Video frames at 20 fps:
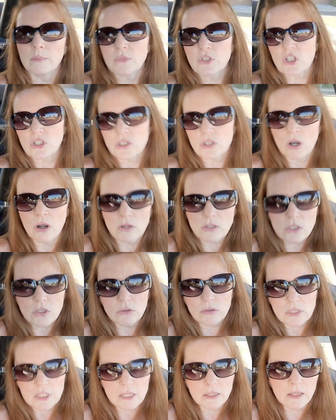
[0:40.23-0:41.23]
Just
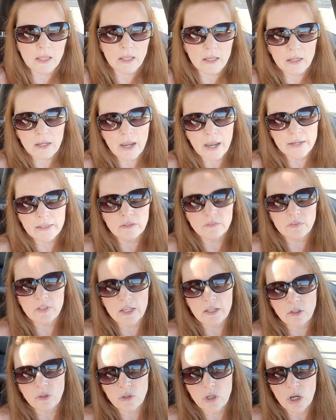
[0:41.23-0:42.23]
also to kind of
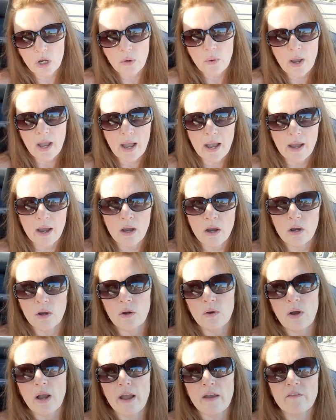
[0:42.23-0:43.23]
let you know
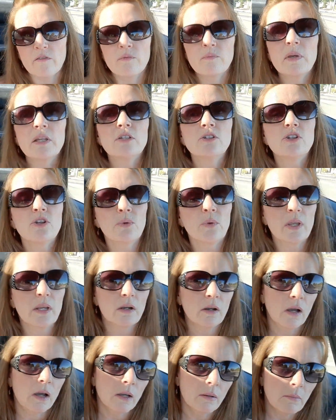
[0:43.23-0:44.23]
how I've been
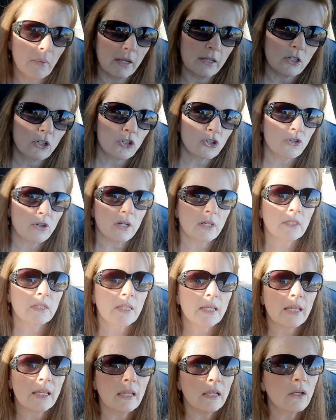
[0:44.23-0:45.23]
doing on my strict
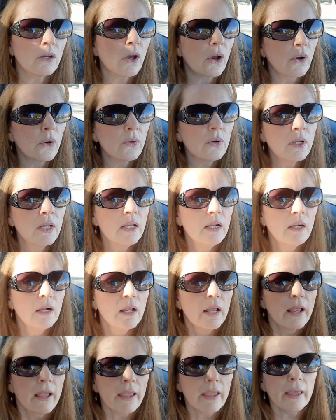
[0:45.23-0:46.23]
keto.
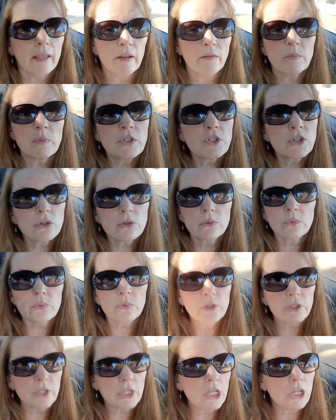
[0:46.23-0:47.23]
And I've been doing
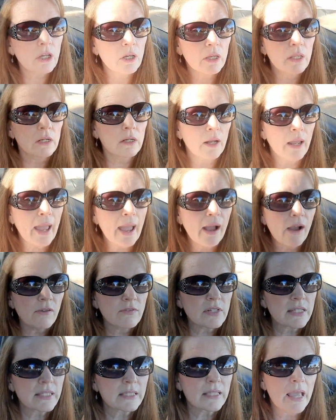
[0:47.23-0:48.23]
really good, and I
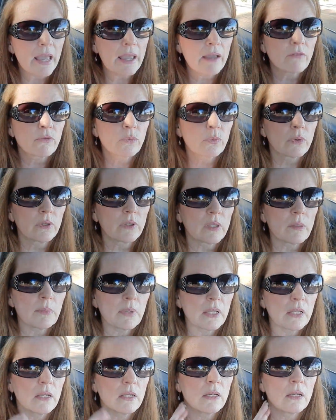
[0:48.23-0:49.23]
have to say I've really
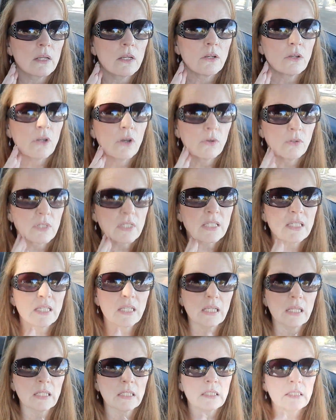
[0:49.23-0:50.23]
been
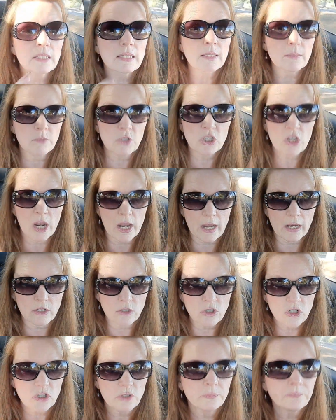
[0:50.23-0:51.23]
noticing some
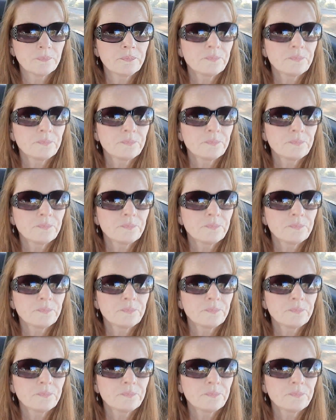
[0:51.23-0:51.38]
change.